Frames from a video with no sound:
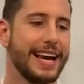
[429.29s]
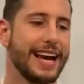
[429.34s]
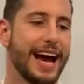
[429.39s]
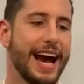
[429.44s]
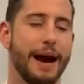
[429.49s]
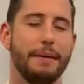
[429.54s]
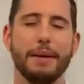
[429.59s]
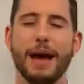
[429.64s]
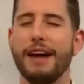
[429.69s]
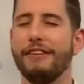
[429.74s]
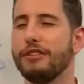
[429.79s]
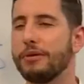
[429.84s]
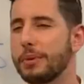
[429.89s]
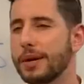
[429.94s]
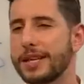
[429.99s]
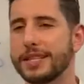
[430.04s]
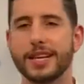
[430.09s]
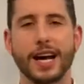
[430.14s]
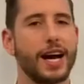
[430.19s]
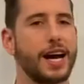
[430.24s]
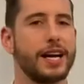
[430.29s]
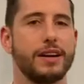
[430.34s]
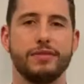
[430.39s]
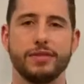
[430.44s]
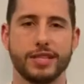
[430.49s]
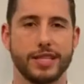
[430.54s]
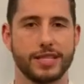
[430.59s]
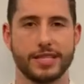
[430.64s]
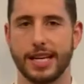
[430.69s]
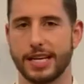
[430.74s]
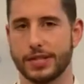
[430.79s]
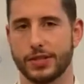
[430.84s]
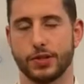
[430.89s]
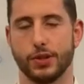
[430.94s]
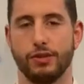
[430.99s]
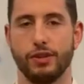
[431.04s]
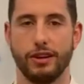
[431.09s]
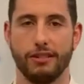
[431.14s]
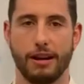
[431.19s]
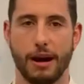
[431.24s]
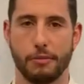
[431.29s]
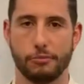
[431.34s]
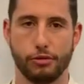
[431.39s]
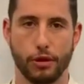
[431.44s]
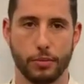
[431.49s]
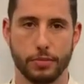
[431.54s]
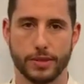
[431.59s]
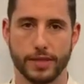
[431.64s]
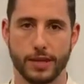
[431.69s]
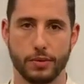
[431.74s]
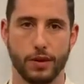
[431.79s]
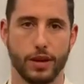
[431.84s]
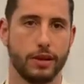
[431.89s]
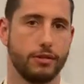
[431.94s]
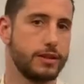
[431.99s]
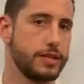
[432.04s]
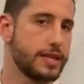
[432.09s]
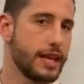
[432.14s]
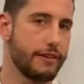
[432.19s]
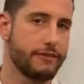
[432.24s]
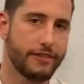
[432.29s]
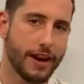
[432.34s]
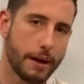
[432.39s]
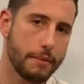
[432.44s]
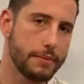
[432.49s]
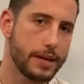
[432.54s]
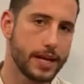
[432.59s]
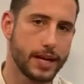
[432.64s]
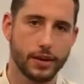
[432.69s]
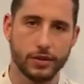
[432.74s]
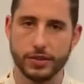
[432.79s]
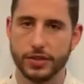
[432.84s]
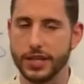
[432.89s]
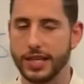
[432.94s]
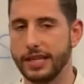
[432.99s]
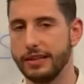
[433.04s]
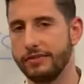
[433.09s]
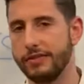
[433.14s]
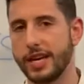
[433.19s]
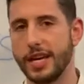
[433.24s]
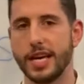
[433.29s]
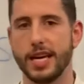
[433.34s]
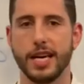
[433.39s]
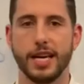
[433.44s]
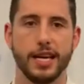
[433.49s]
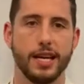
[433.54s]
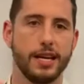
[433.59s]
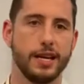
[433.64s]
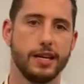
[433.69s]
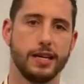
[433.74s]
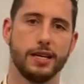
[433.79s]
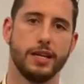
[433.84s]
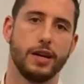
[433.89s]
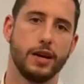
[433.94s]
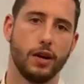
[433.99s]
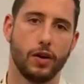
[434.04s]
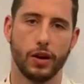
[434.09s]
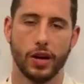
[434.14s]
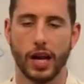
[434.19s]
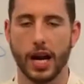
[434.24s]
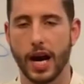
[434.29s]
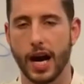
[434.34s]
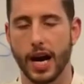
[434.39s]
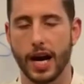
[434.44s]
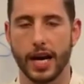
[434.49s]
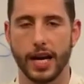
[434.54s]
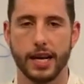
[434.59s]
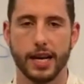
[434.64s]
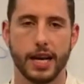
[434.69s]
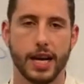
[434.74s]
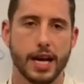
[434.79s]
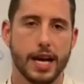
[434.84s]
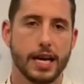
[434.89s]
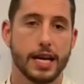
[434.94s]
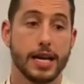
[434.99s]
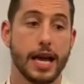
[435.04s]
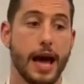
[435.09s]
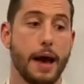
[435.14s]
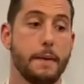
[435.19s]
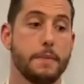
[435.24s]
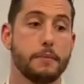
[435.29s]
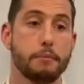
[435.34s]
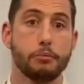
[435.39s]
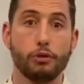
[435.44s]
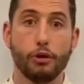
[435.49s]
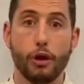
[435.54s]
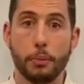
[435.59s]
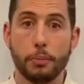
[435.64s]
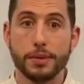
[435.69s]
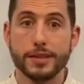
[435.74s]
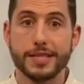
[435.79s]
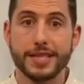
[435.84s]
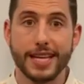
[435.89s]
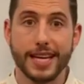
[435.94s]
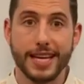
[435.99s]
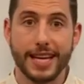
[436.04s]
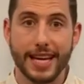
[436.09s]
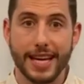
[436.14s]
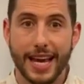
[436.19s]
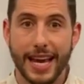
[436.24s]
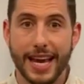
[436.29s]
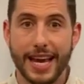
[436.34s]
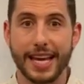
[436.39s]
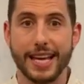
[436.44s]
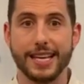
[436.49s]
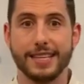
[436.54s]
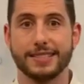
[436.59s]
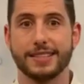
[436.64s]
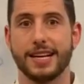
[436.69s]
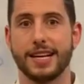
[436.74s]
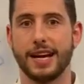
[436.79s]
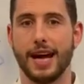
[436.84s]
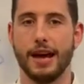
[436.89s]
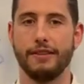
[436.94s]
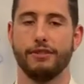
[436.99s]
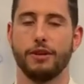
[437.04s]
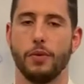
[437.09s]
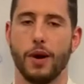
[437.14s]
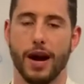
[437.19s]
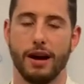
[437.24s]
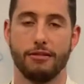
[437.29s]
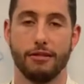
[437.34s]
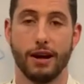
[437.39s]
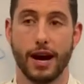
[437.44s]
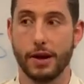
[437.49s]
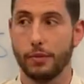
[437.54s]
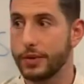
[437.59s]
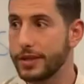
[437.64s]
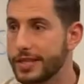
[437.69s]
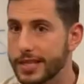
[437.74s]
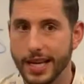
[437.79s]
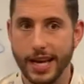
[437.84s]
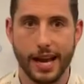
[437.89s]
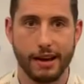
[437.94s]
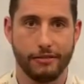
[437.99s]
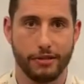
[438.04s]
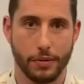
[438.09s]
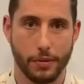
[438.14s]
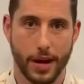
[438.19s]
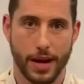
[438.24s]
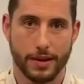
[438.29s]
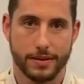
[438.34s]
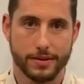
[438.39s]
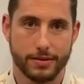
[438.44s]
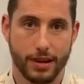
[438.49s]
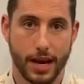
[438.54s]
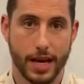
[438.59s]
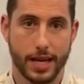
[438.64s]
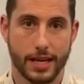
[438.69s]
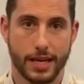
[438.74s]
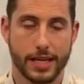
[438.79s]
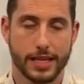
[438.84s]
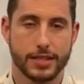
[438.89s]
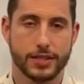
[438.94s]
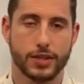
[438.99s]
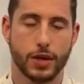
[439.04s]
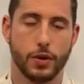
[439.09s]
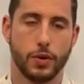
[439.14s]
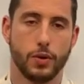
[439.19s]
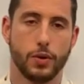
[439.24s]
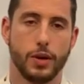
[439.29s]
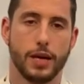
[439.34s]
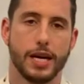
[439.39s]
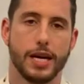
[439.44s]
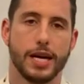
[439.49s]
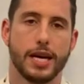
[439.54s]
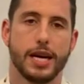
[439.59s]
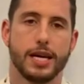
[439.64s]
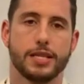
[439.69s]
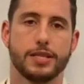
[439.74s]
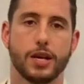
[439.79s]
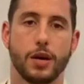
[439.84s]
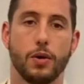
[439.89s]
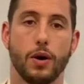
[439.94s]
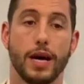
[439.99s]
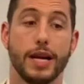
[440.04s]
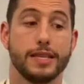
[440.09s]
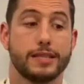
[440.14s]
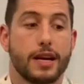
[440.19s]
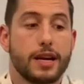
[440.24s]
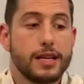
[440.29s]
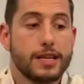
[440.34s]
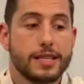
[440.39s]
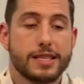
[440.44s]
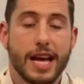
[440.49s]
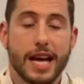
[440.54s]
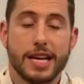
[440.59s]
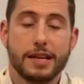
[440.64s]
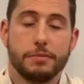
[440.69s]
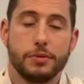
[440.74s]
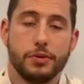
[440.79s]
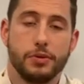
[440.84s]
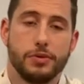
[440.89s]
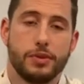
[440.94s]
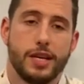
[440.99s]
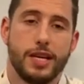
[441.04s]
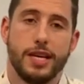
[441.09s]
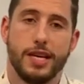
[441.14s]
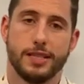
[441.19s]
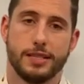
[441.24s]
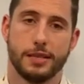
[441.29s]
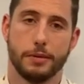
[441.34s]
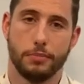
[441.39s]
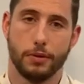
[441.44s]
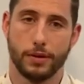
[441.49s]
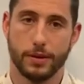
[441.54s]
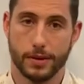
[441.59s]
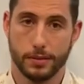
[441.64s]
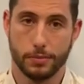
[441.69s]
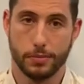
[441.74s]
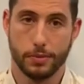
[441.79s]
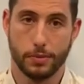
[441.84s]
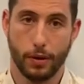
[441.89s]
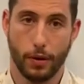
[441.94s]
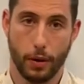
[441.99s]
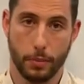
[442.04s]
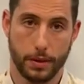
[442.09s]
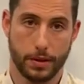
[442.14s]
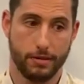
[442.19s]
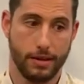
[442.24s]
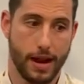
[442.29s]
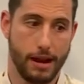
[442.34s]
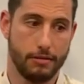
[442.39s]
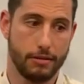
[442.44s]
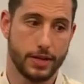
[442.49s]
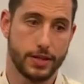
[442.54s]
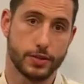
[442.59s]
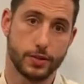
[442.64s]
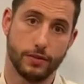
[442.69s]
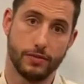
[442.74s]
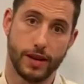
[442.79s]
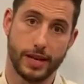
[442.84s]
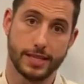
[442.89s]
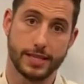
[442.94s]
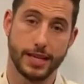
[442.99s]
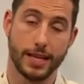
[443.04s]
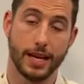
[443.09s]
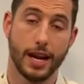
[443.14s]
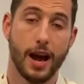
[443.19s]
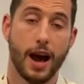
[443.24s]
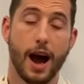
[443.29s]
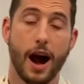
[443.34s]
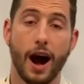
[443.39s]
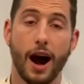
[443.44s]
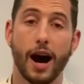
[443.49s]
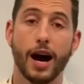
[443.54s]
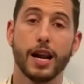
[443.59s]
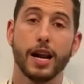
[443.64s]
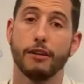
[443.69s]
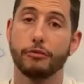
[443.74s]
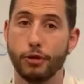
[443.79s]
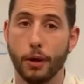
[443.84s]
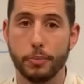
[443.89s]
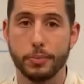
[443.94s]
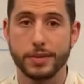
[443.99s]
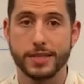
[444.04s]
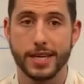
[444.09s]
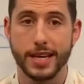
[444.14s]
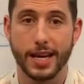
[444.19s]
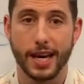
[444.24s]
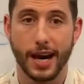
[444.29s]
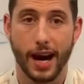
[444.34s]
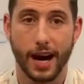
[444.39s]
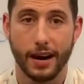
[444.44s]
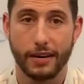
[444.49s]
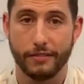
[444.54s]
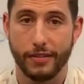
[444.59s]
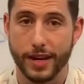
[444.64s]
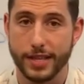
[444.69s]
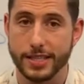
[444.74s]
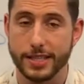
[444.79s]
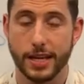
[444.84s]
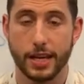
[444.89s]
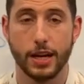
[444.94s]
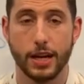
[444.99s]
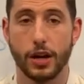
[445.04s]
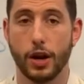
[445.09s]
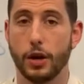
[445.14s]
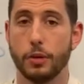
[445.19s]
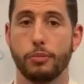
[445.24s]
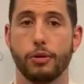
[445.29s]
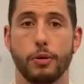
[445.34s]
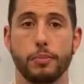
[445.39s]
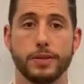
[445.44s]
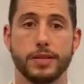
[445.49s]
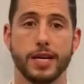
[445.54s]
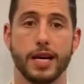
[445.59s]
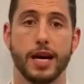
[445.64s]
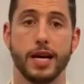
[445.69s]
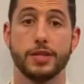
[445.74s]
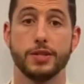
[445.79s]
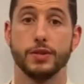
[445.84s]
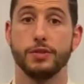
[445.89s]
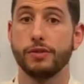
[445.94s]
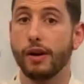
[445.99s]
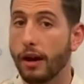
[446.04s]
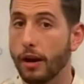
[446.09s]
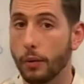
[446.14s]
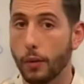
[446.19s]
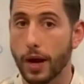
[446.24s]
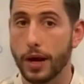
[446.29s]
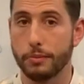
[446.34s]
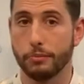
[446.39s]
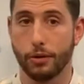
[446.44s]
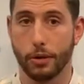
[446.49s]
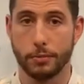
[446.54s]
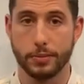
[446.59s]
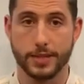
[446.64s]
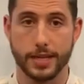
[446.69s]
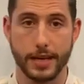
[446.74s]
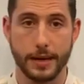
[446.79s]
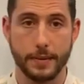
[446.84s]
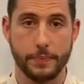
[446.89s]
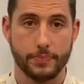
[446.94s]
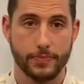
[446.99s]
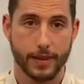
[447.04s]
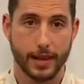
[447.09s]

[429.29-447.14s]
Um, everybody's heard of a success story around property, whether it's their family, on TV, you know, online. Yeah, property is kind of everywhere, right? We see it everywhere, right? So, so it's understandable that it is a po- popular area to invest in. I love property. I invest in a lot of property. I do very well in property.